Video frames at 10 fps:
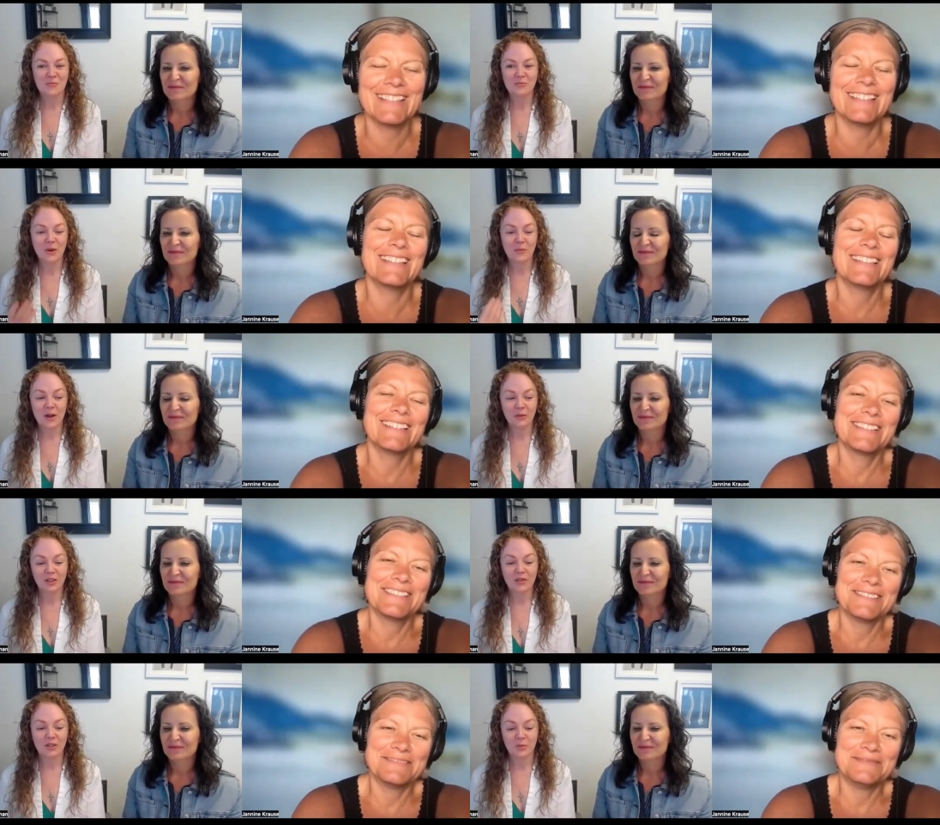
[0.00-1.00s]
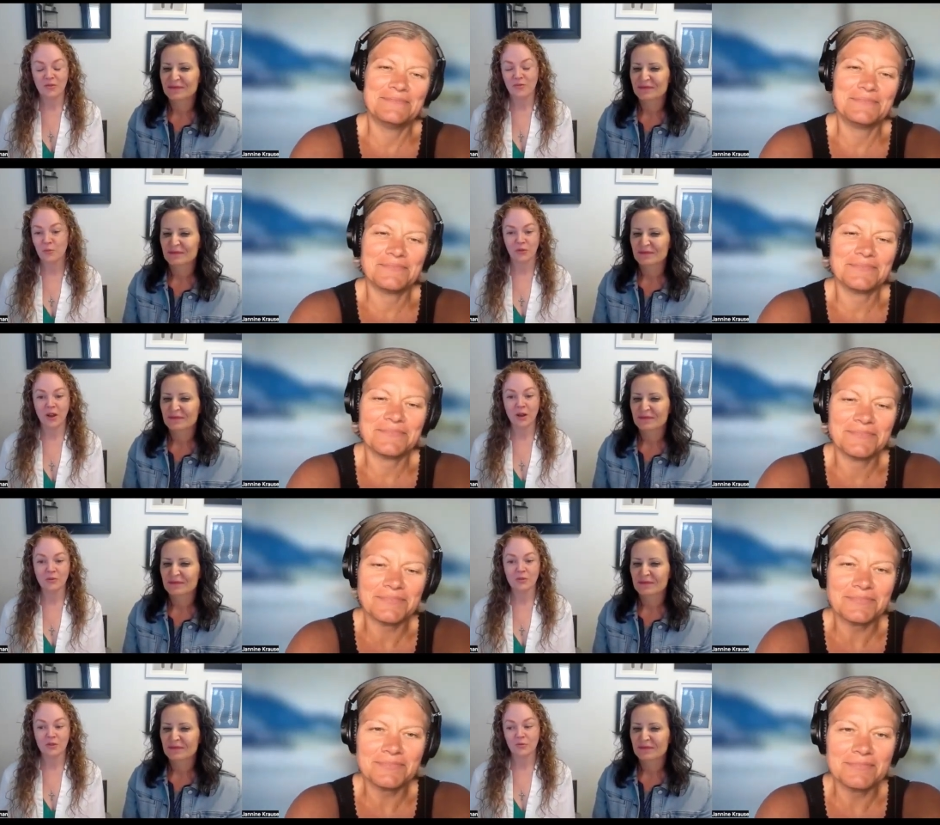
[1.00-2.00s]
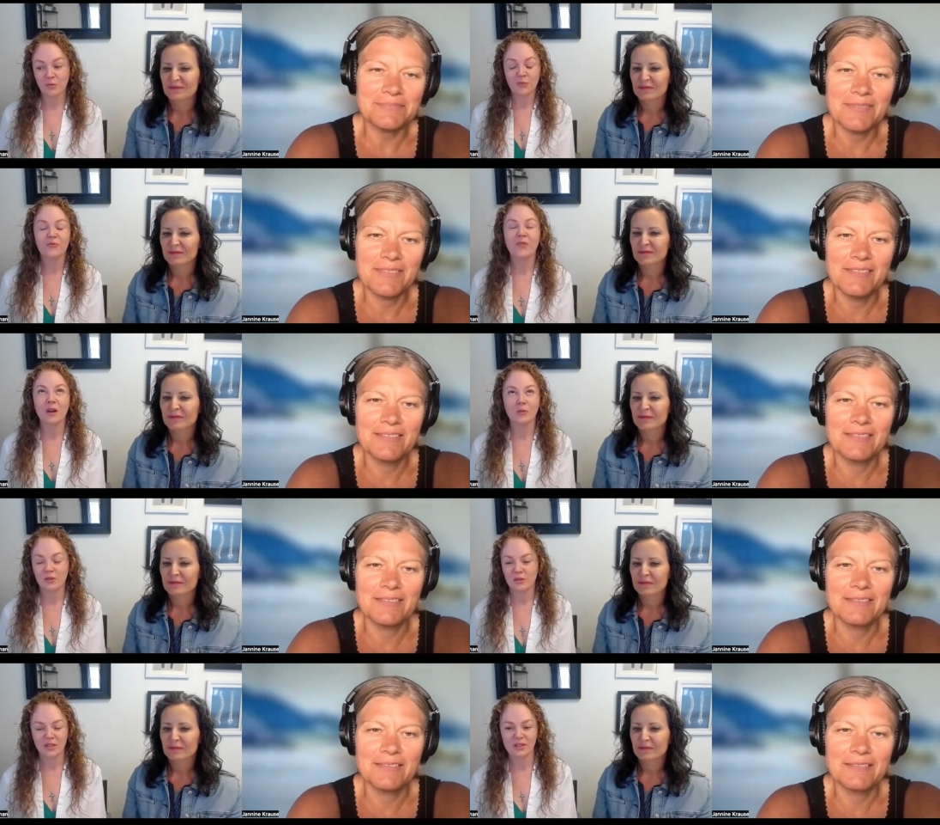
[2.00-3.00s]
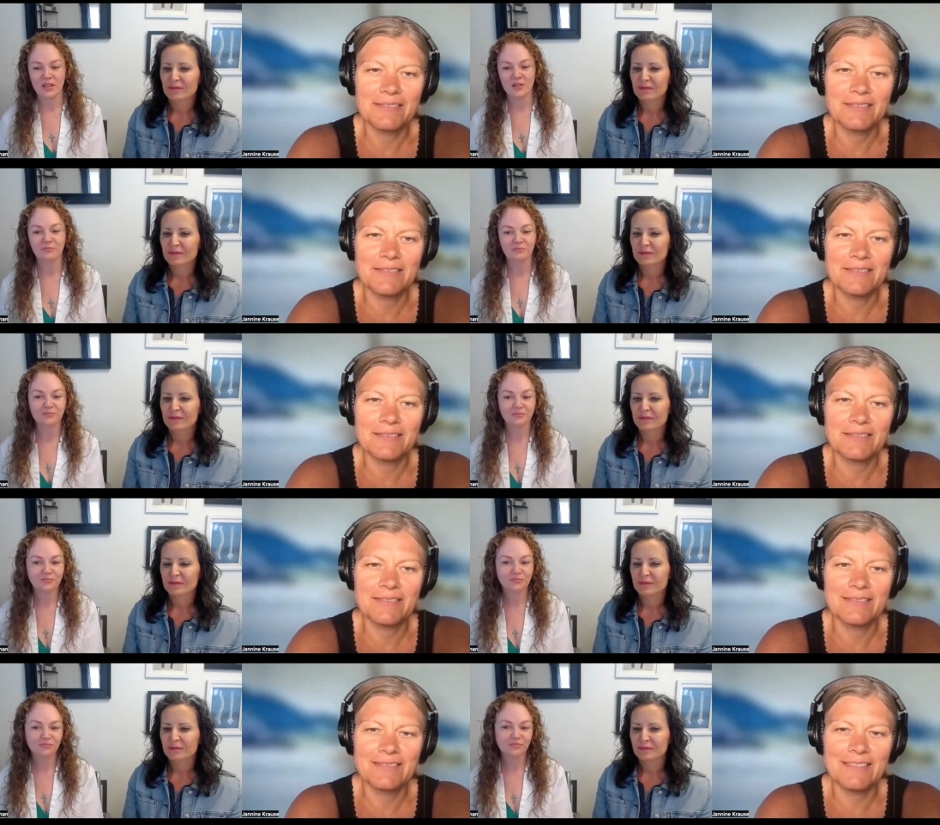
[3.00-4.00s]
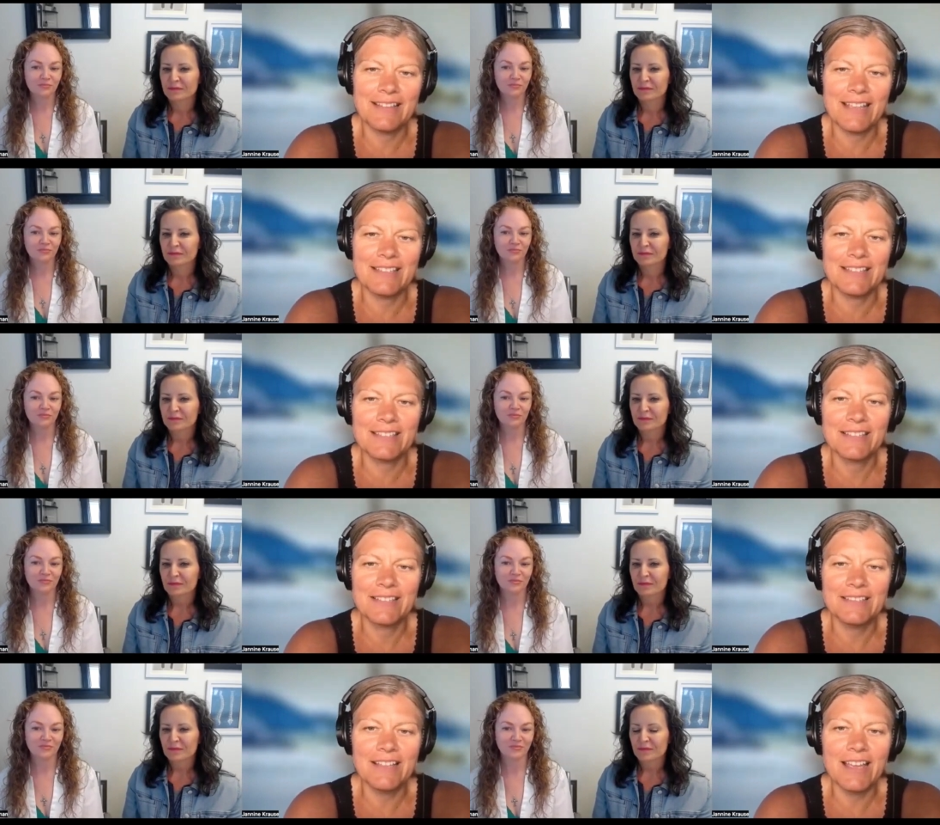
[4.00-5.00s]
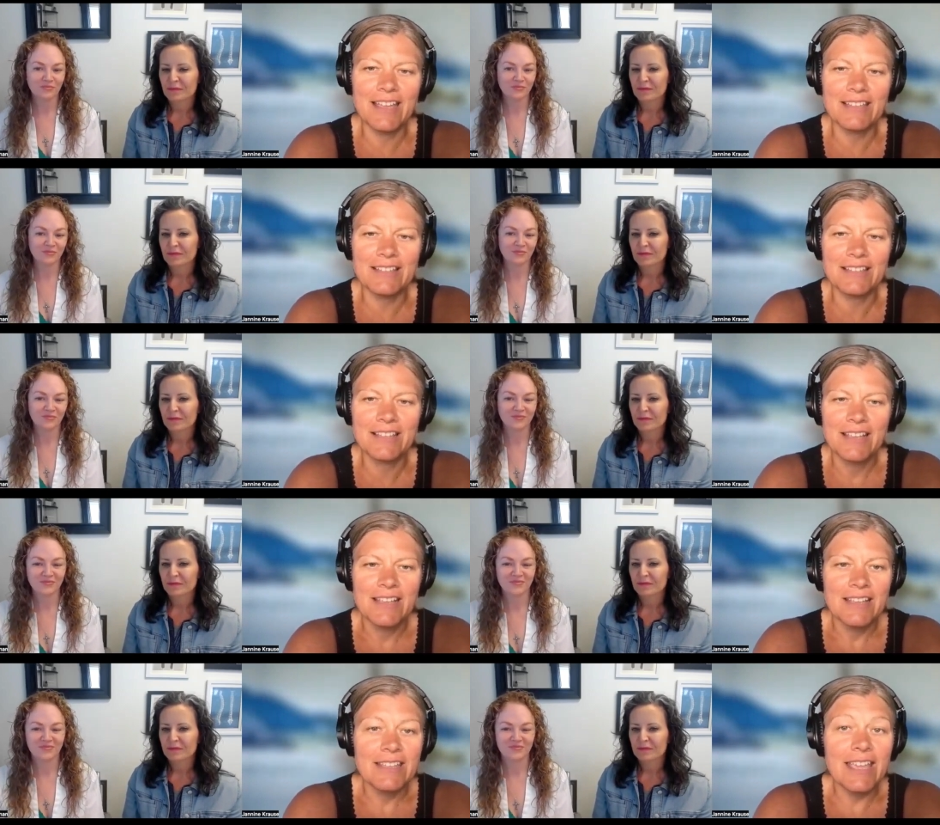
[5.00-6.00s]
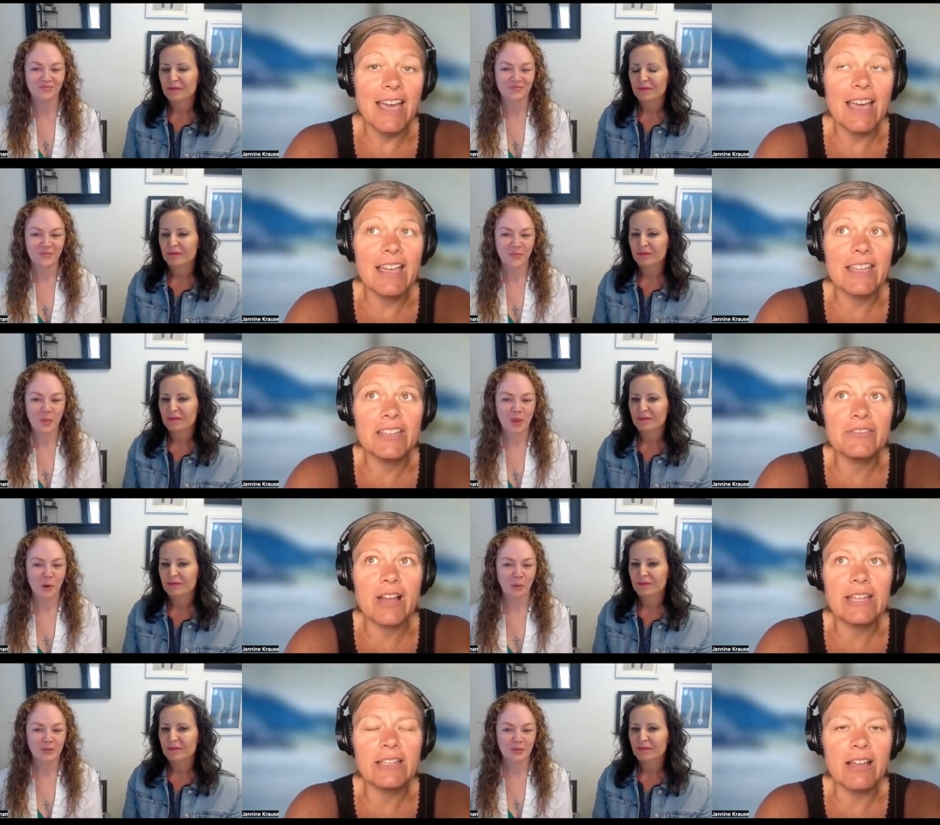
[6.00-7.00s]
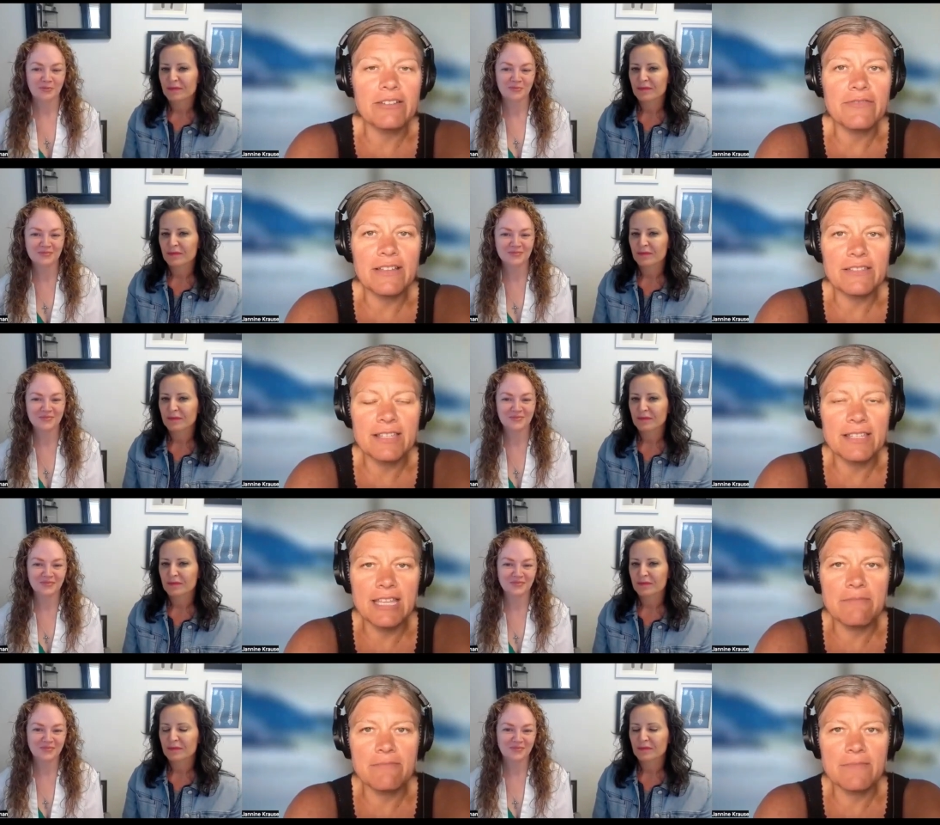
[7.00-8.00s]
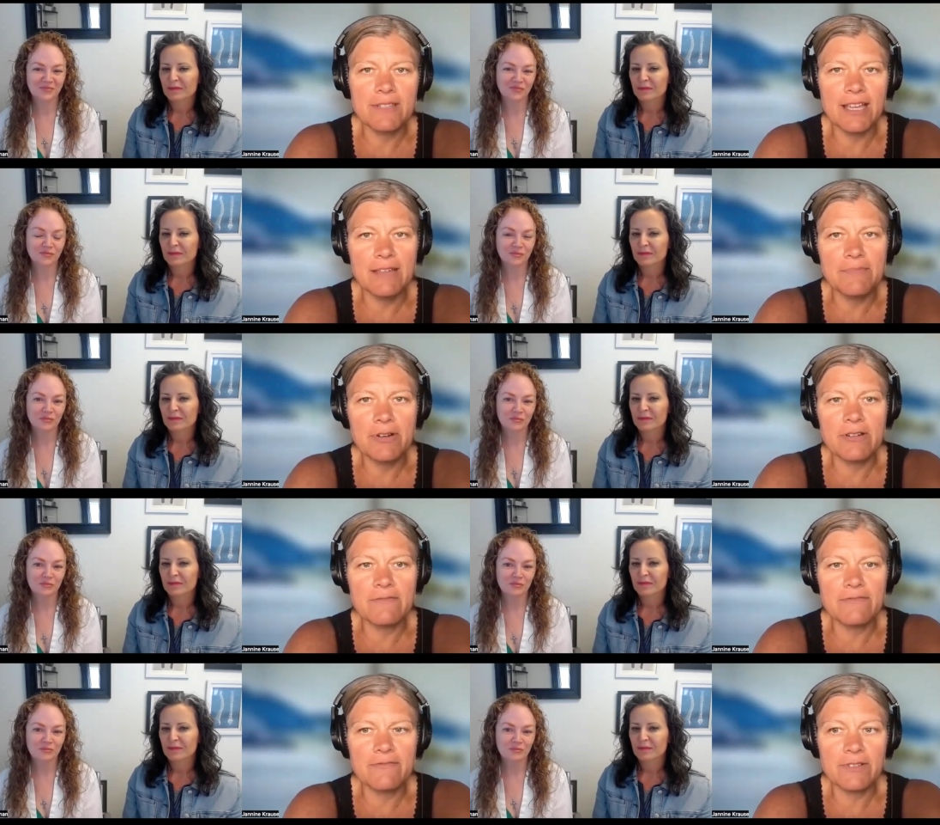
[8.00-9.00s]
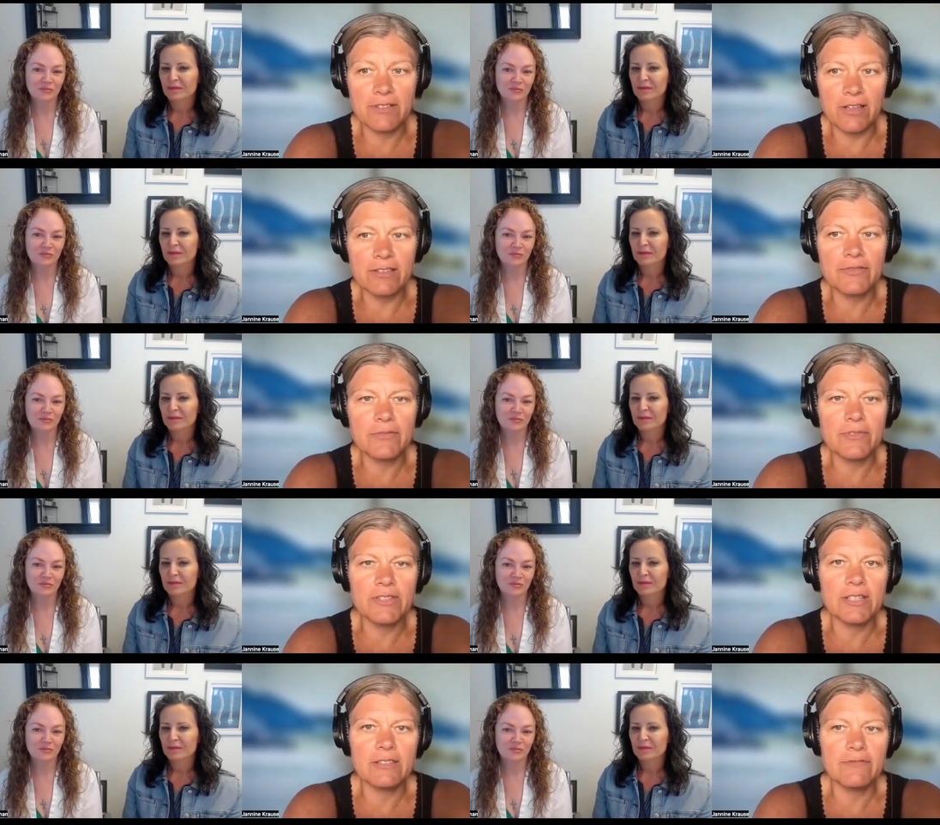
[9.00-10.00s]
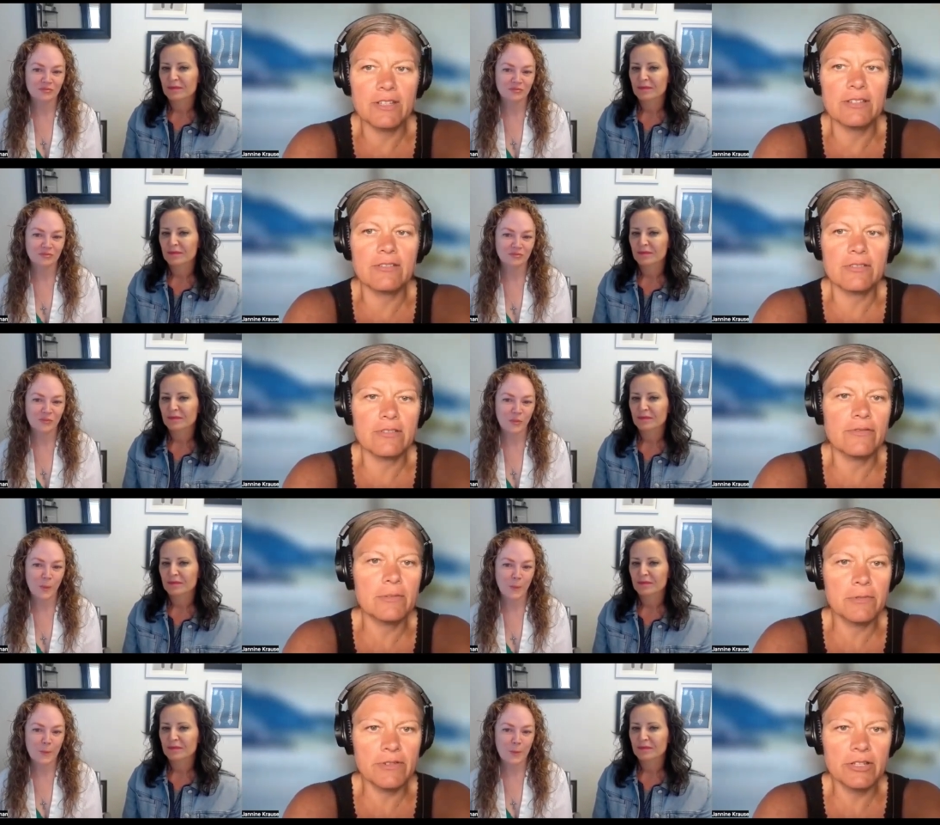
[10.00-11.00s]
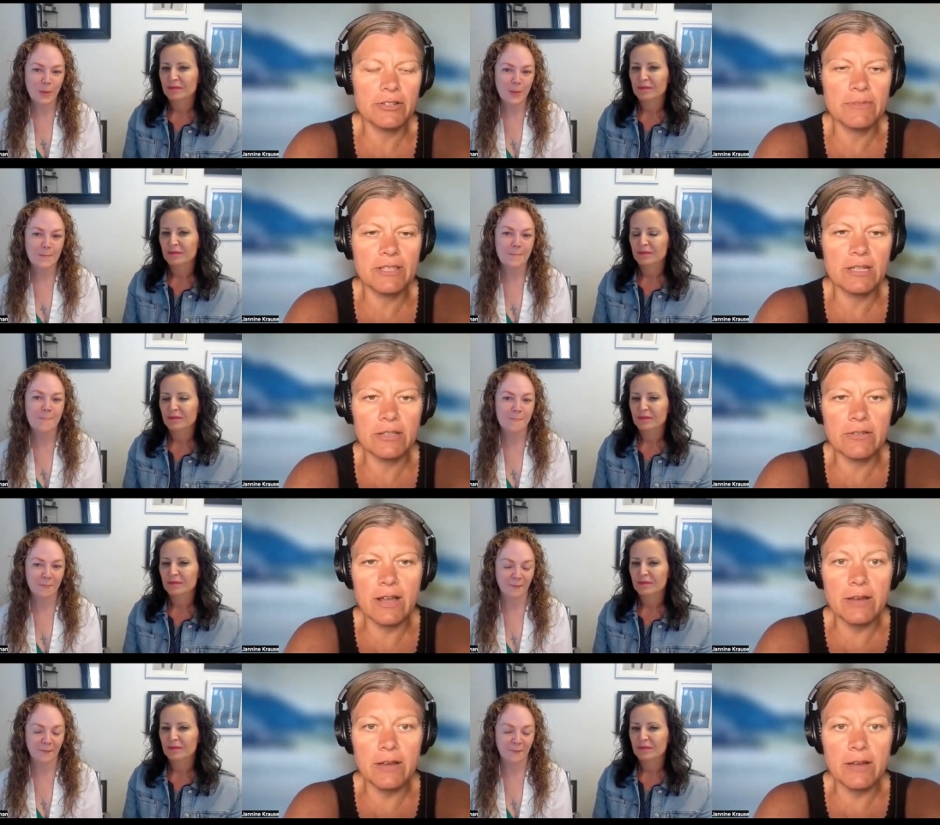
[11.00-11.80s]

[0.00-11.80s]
Speaker 1: but my relief has been profound since then. Nice.
Speaker 2: Yeah. You know, I kind of found the same type of results from using the V-tone and the Forma V treatment that you had. I